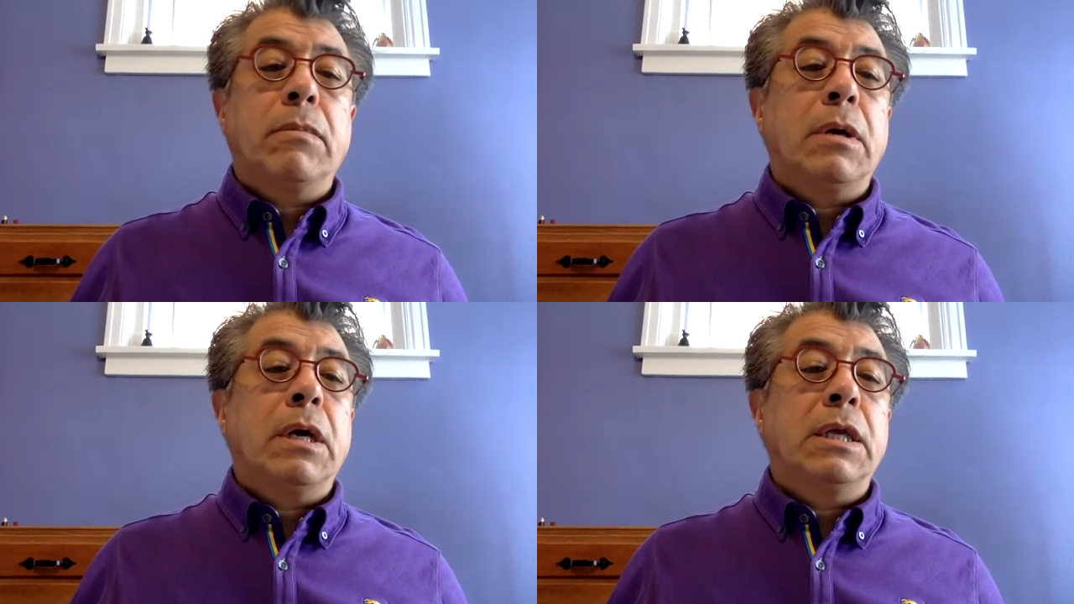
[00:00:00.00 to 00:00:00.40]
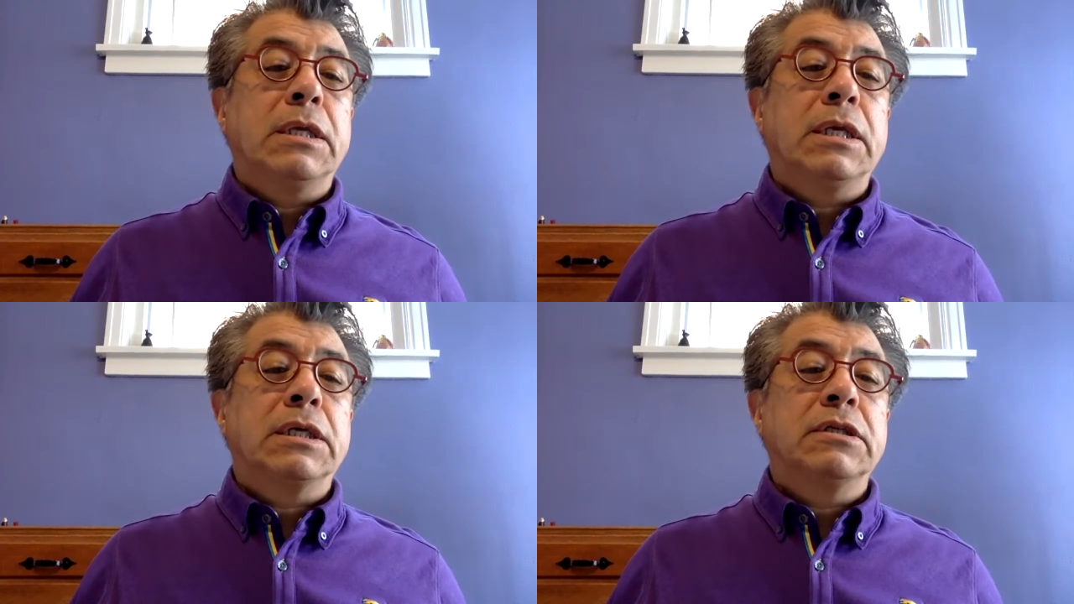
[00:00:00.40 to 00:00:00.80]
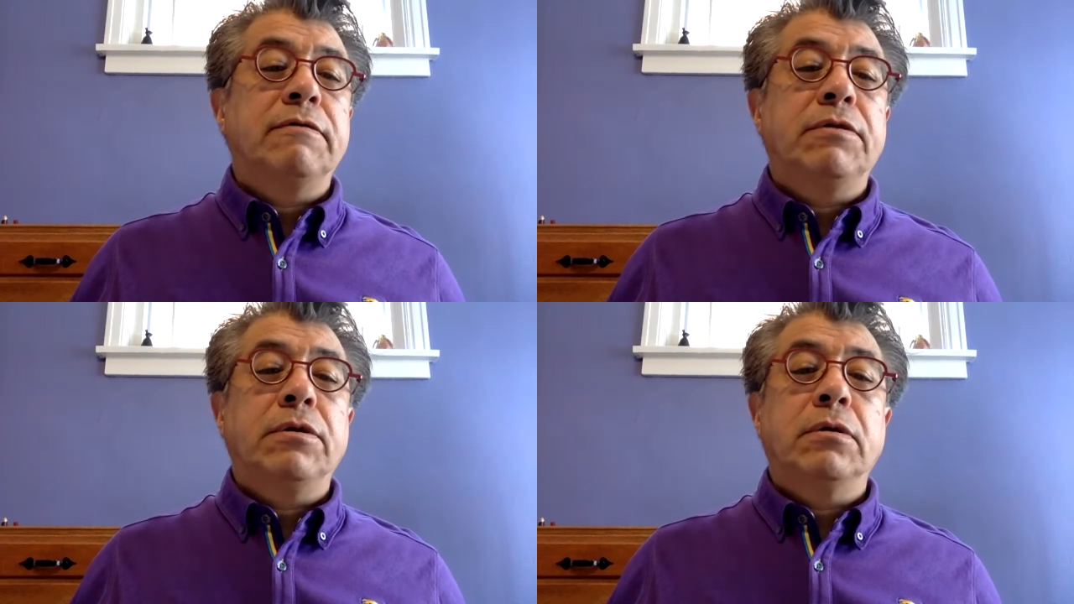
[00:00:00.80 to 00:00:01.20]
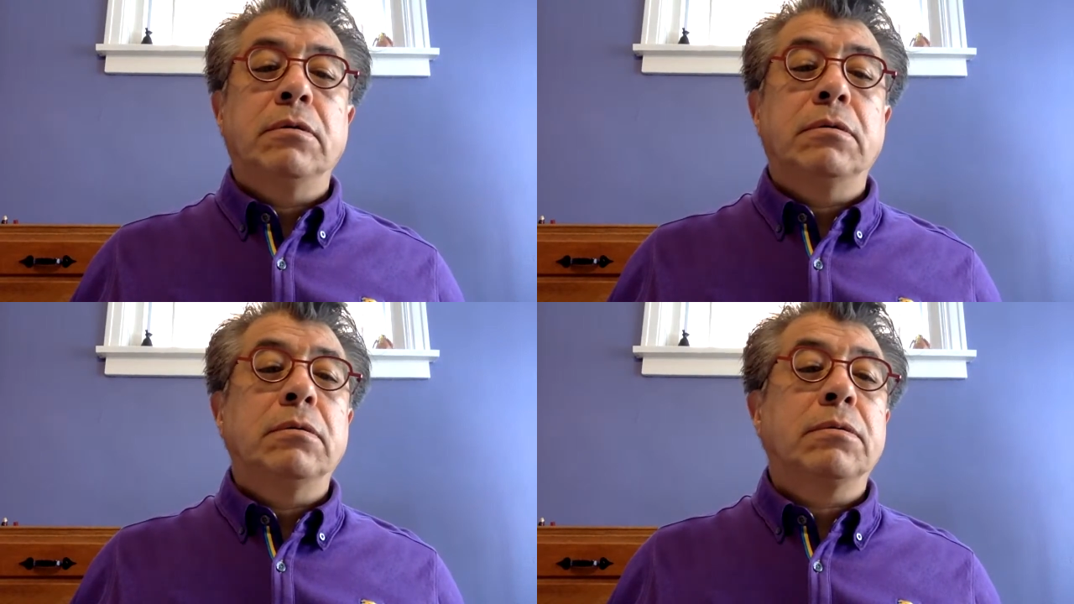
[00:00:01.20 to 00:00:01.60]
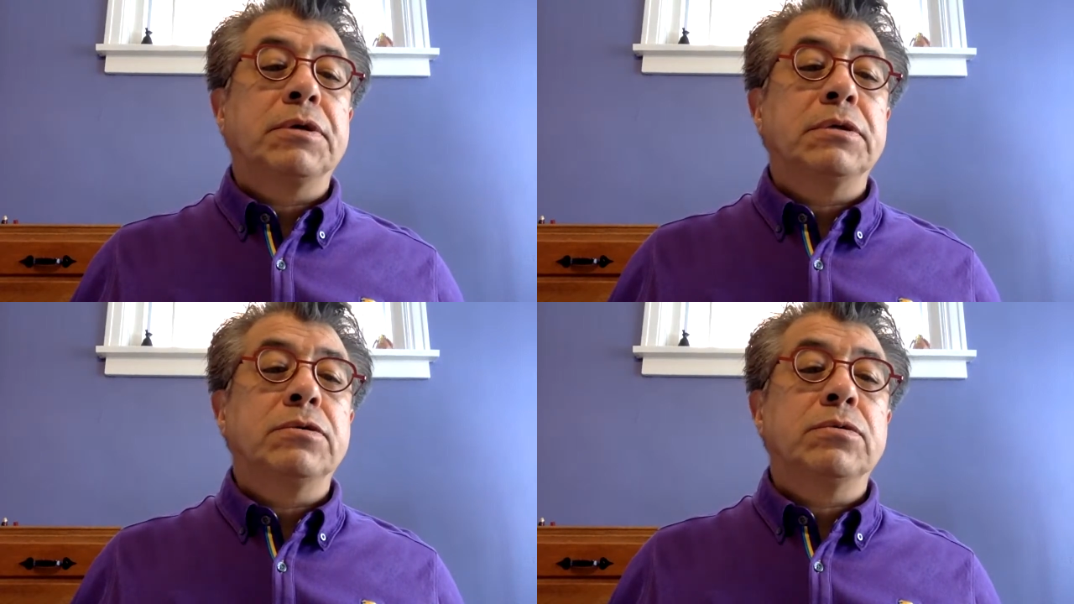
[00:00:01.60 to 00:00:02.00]
add an activity or
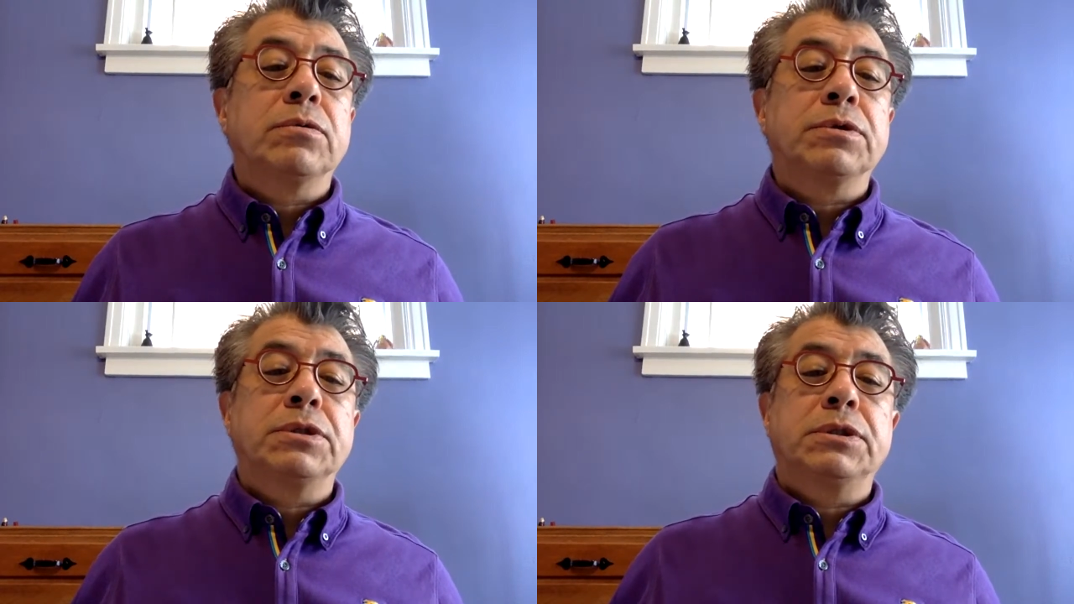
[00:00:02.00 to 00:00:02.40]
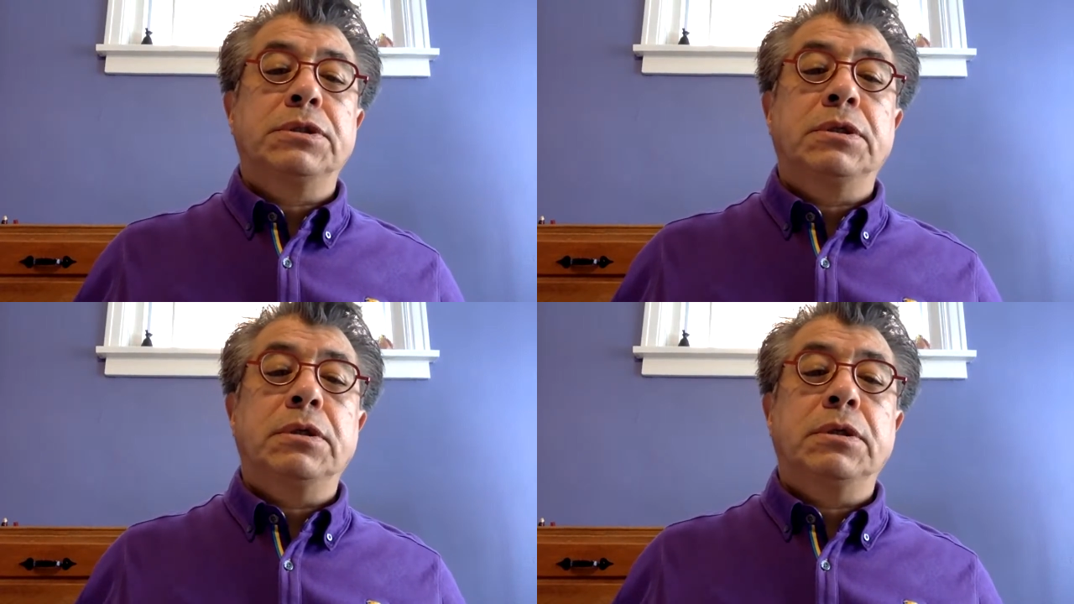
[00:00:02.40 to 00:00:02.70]
resource.